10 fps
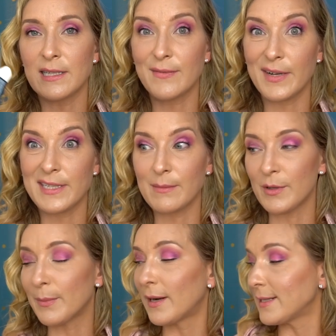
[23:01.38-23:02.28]
and it's very
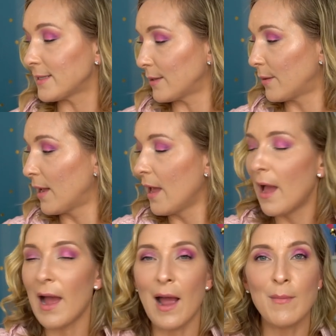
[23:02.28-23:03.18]
similar price. So
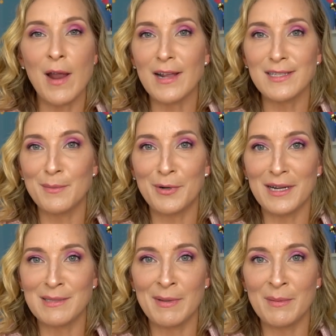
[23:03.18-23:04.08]
I'm not
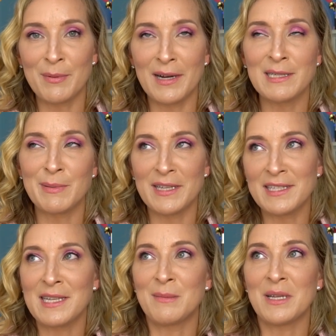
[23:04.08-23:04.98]
surprised by the price, but at
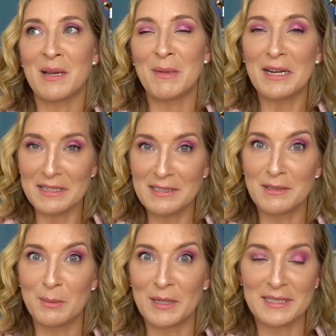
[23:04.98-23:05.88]
the same time, it is a
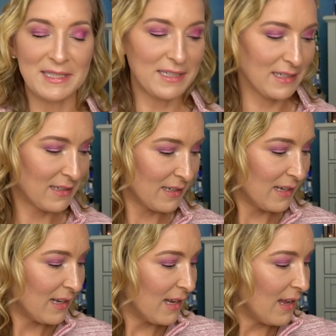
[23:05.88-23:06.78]
little pricey.
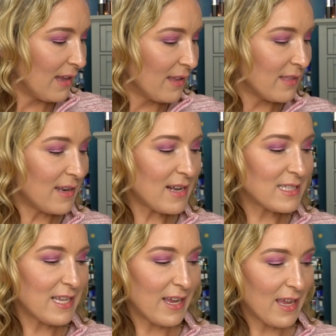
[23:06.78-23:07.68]
The
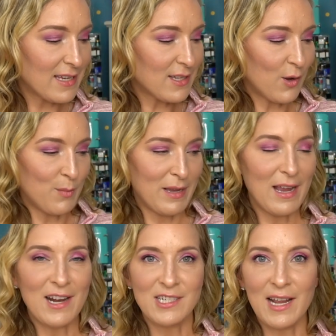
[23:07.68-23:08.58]
next thing is, oh my
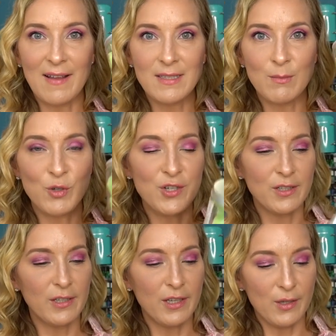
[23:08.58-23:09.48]
gosh, I have some more
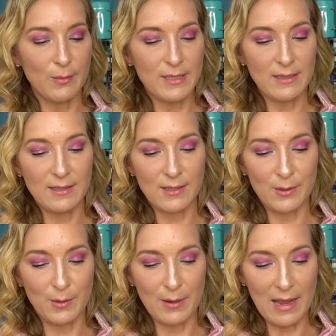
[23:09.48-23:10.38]
sugar cubes.
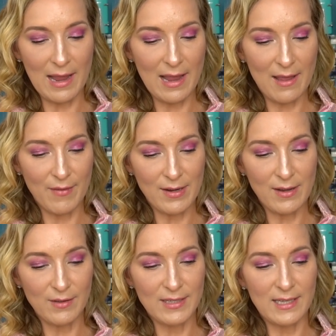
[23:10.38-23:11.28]
So I have
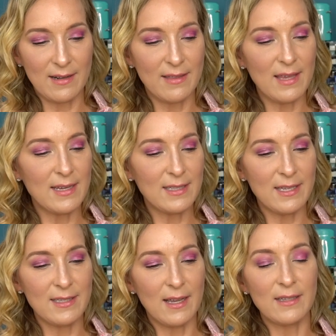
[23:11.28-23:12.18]
another set of these.
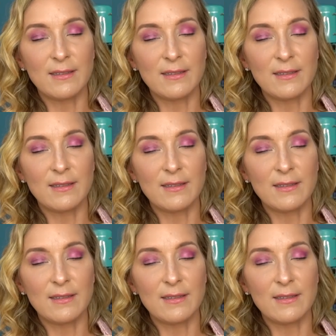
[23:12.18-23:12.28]
These,